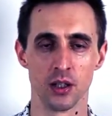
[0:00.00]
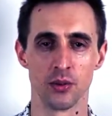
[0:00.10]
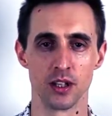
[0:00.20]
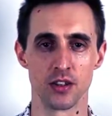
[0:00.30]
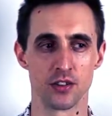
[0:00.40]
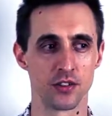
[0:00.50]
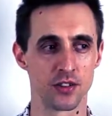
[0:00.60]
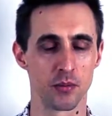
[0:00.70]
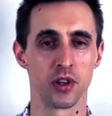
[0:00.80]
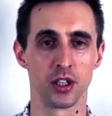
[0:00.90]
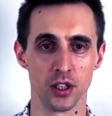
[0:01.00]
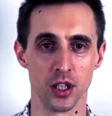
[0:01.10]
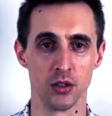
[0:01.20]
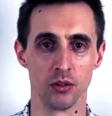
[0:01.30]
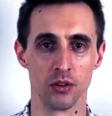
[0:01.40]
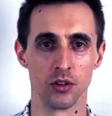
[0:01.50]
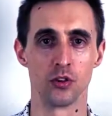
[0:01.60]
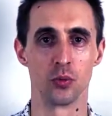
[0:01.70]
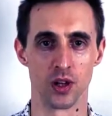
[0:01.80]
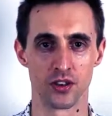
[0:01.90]
When there's something new
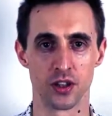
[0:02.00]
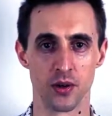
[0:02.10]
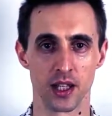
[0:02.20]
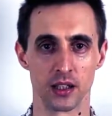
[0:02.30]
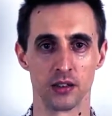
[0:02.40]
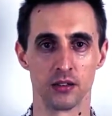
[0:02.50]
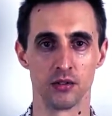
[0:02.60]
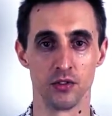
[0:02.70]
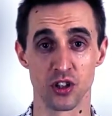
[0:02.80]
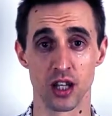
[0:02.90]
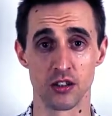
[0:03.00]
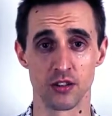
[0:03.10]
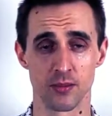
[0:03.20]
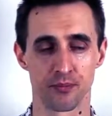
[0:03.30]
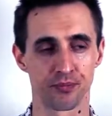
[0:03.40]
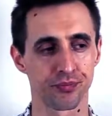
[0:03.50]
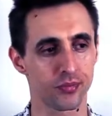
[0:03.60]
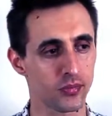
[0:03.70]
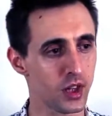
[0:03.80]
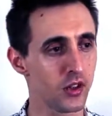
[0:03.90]
that's worth doing, we've changed.
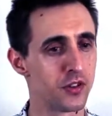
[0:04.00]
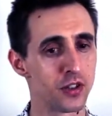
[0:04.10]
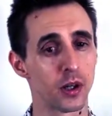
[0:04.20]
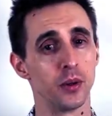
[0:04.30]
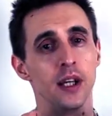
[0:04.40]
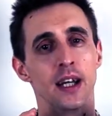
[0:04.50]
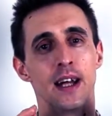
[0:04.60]
So